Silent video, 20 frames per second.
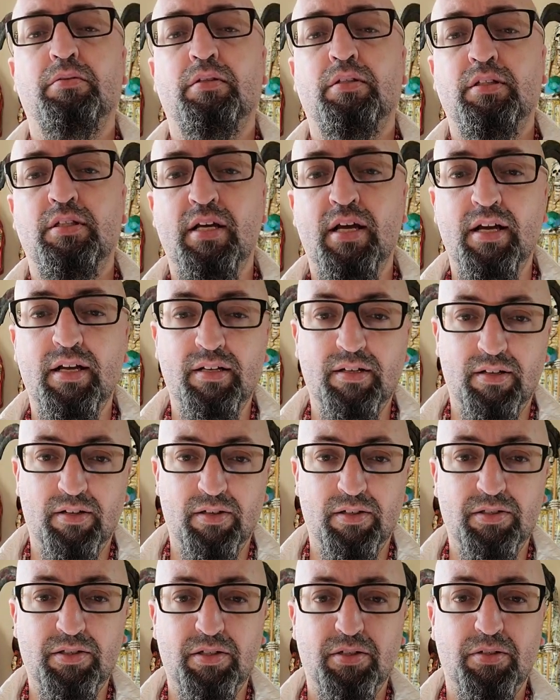And then
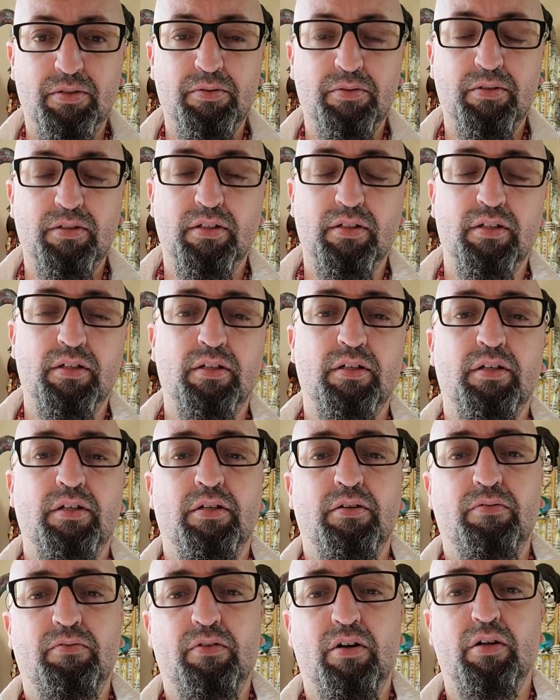also
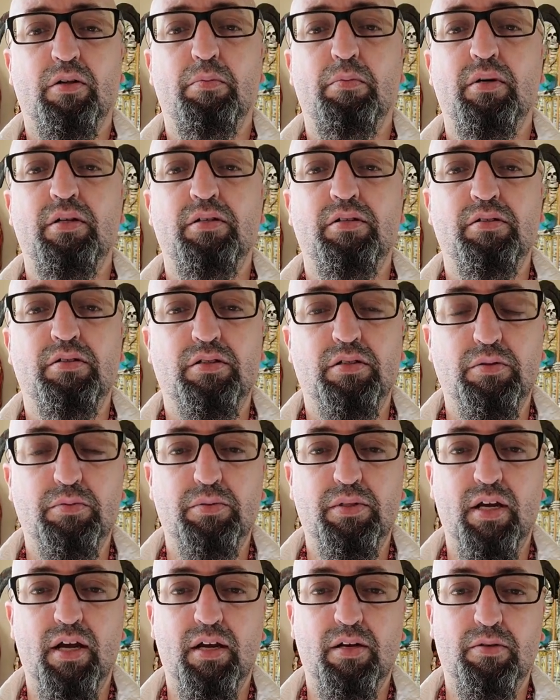follow my YouTube
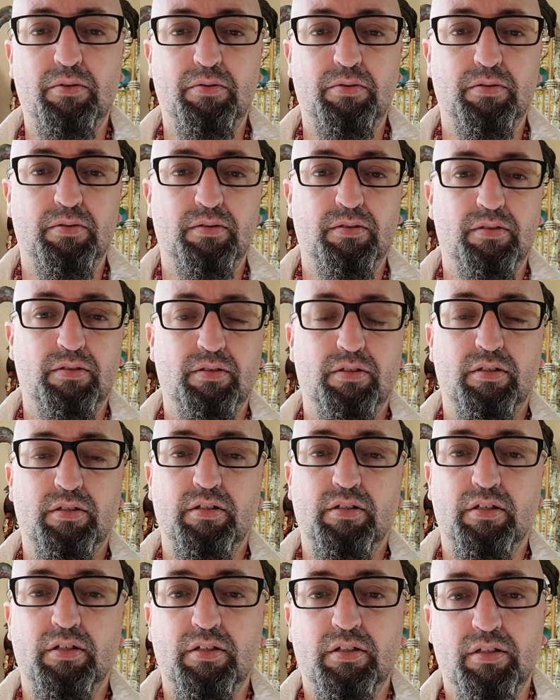channel,
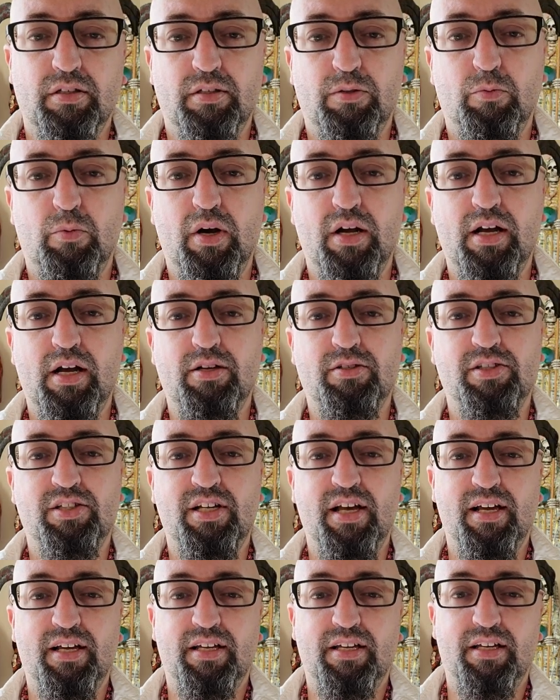White Owl
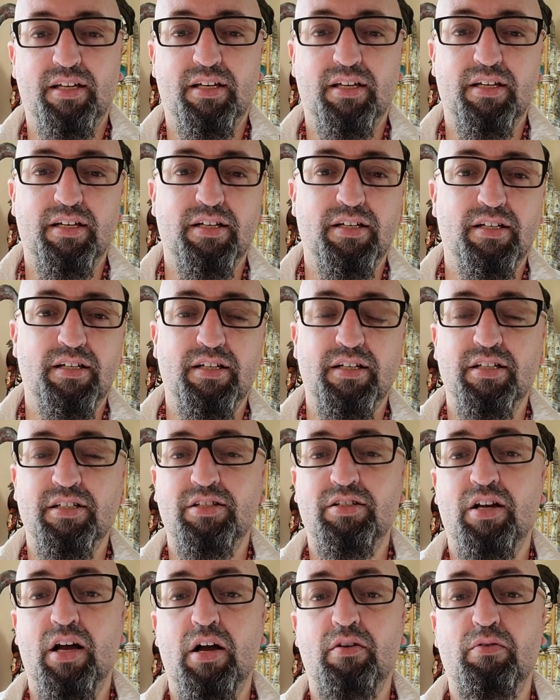Psychic.
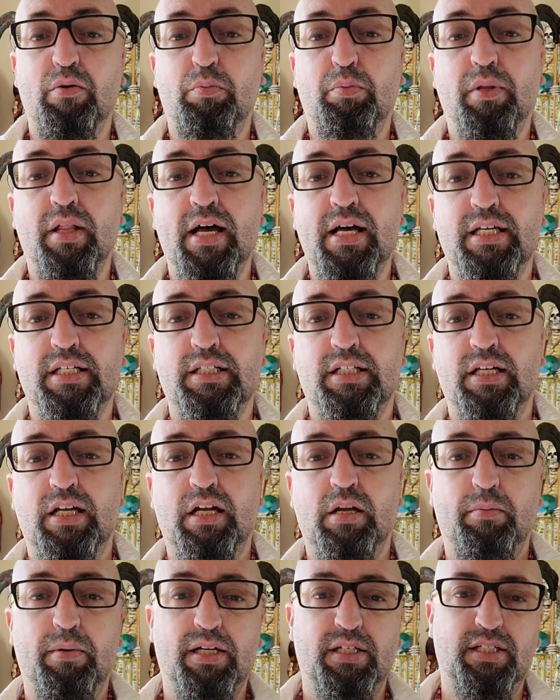So have a blessed and
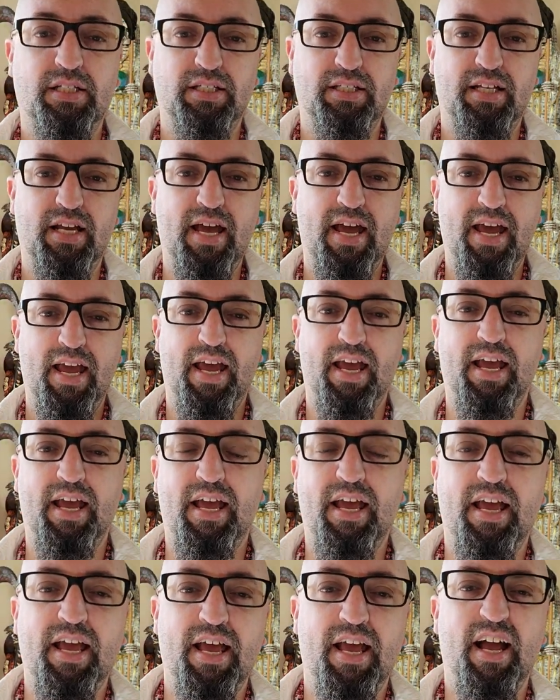amazing day.
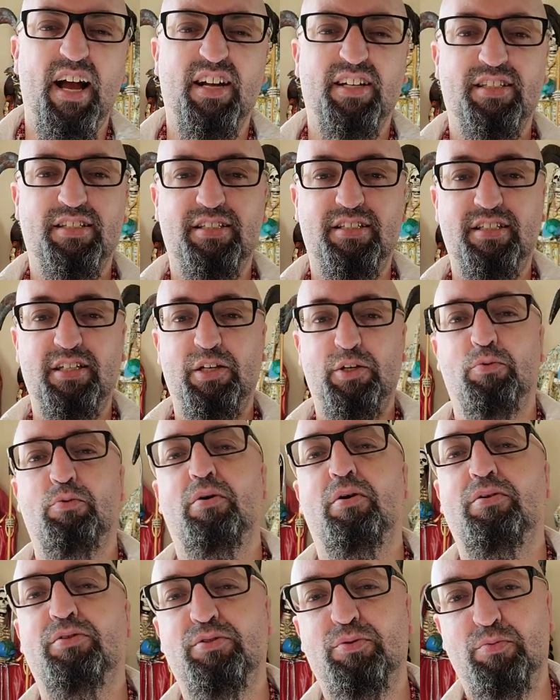I'll see you
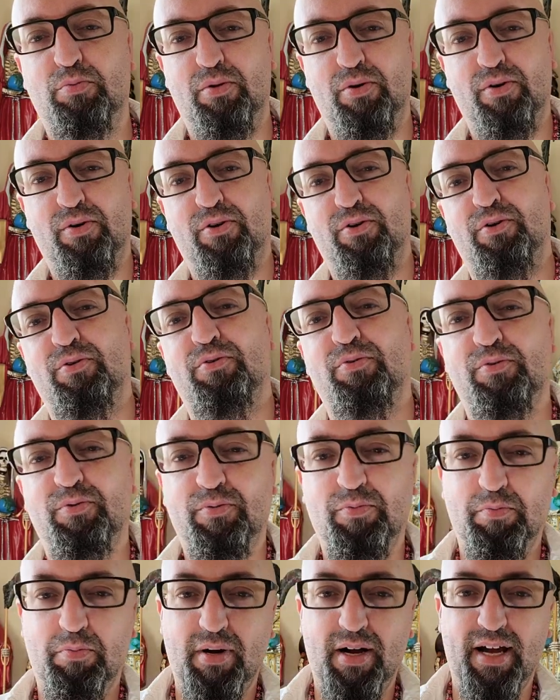all tomorrow.
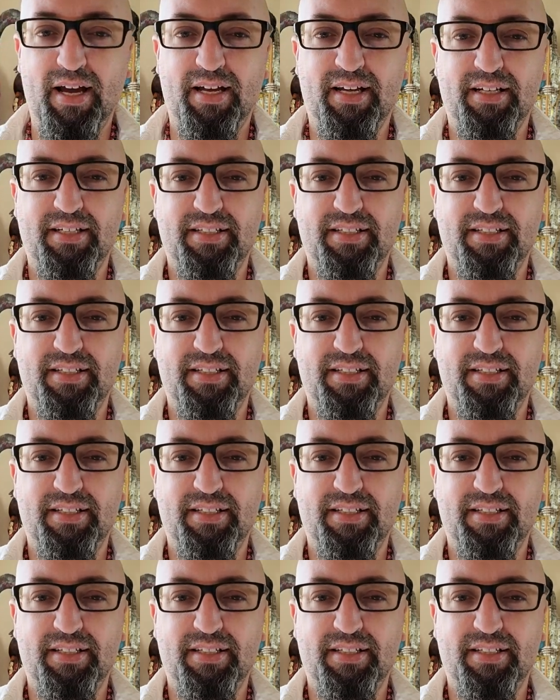Bye.